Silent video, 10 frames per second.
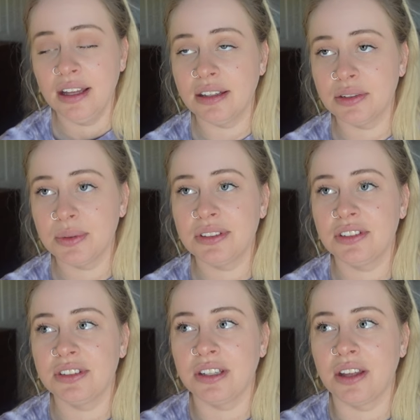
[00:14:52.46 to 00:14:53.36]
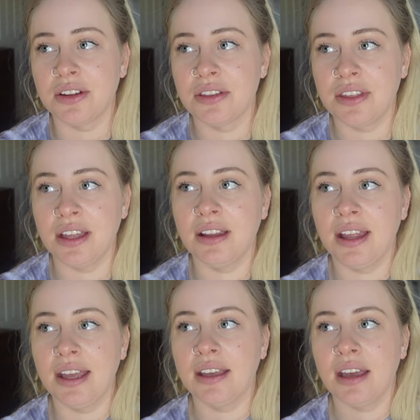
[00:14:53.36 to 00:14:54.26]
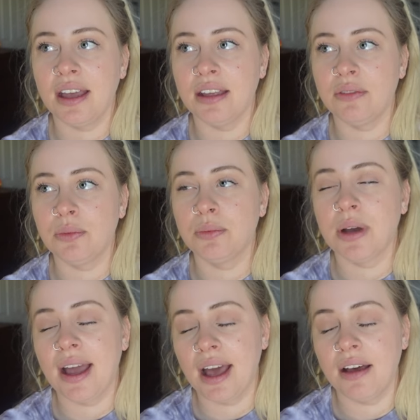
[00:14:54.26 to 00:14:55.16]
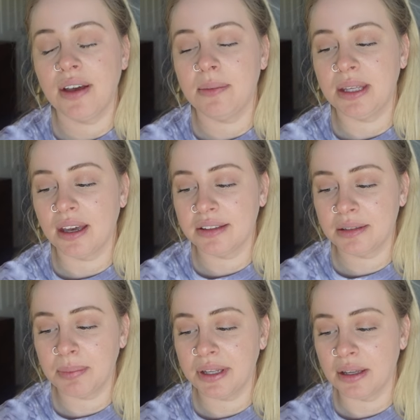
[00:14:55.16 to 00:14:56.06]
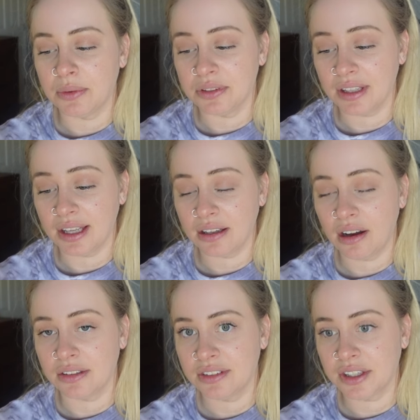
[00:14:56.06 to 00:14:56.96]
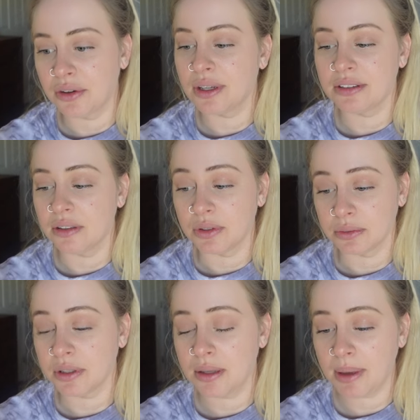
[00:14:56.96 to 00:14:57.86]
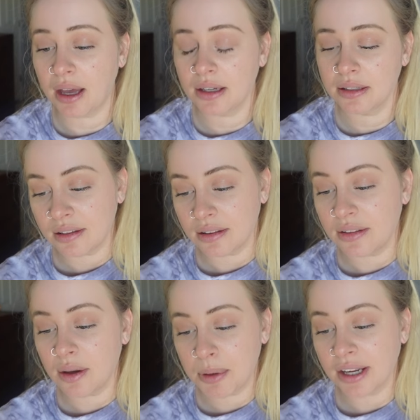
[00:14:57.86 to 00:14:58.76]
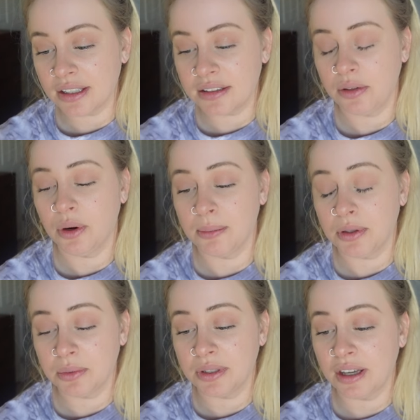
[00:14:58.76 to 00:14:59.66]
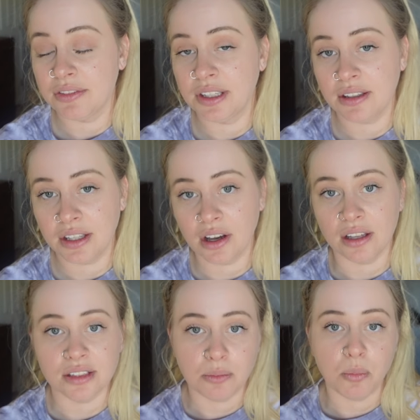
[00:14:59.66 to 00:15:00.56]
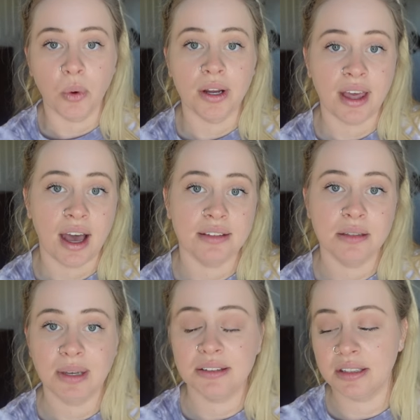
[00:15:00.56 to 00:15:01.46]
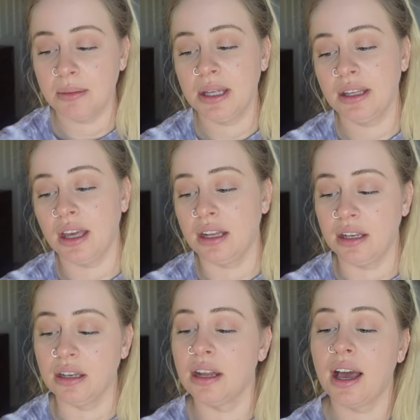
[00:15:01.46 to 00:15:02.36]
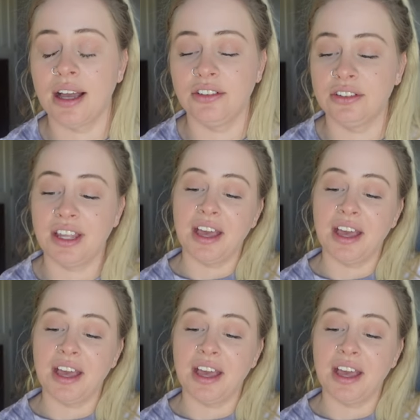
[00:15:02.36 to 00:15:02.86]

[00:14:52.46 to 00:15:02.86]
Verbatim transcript: This was just another thing like it I have IBS, but it was like on steroids. It was really bad. The pregnancy hormones were definitely causing more gas in my stomach and I just